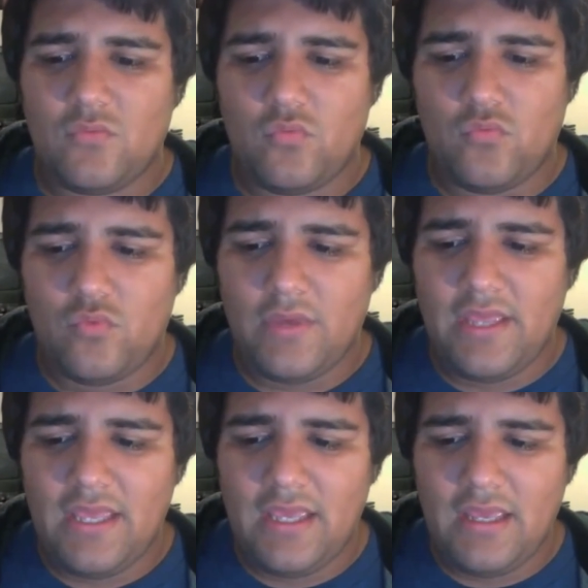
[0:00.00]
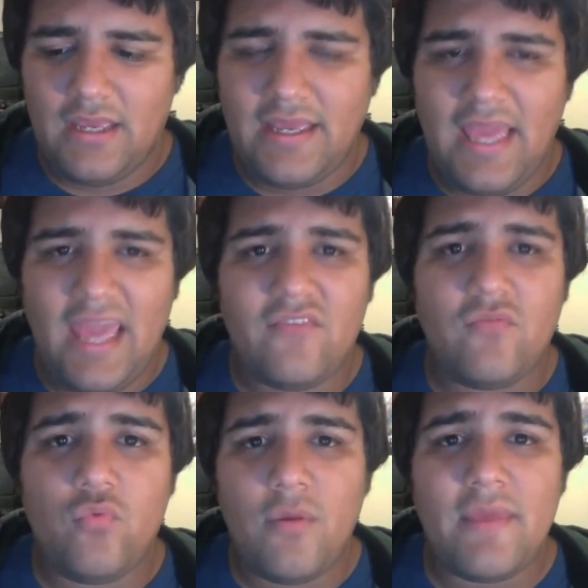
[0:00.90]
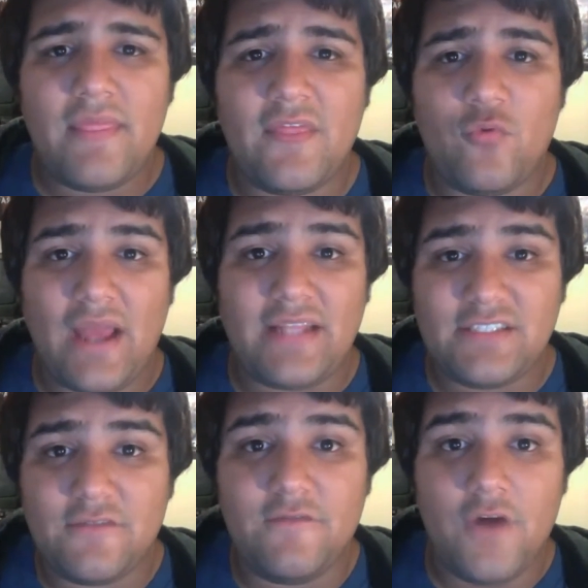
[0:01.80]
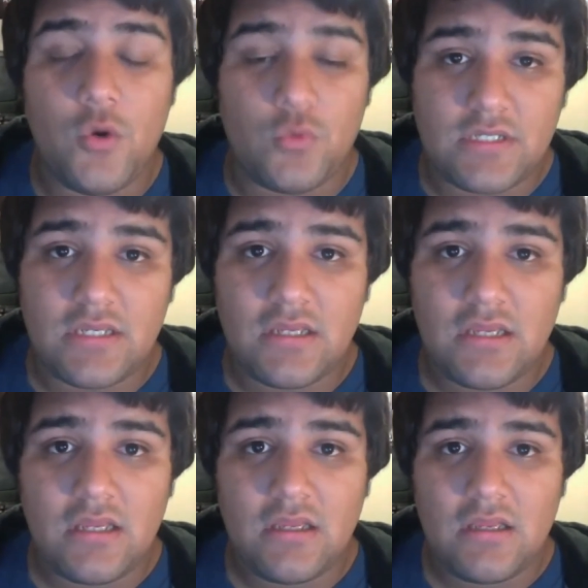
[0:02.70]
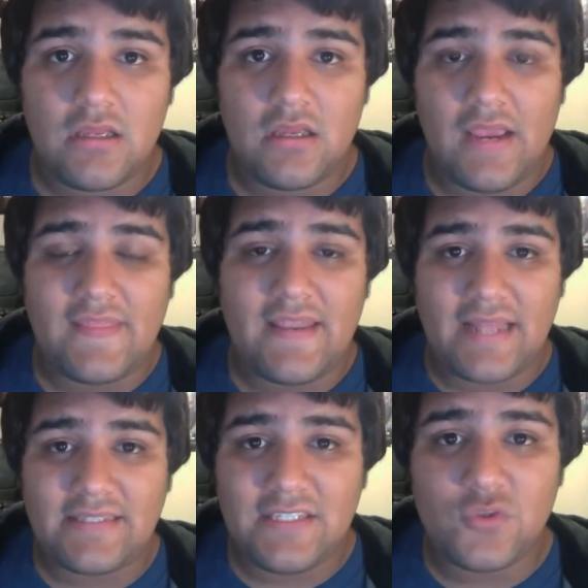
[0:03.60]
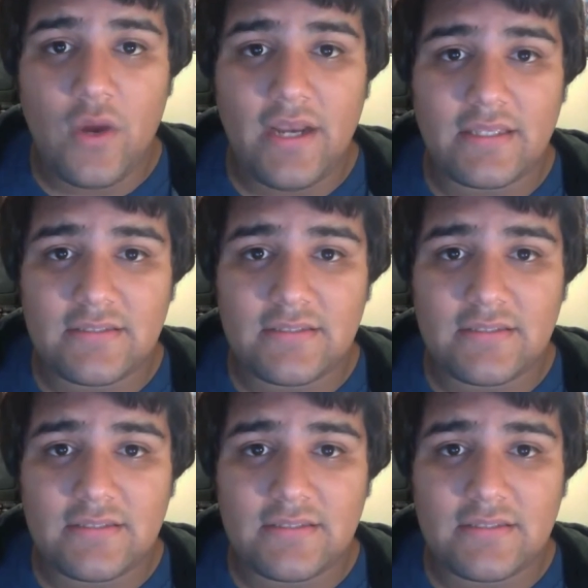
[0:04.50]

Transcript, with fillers: We gave women the right to vote in the 1920s.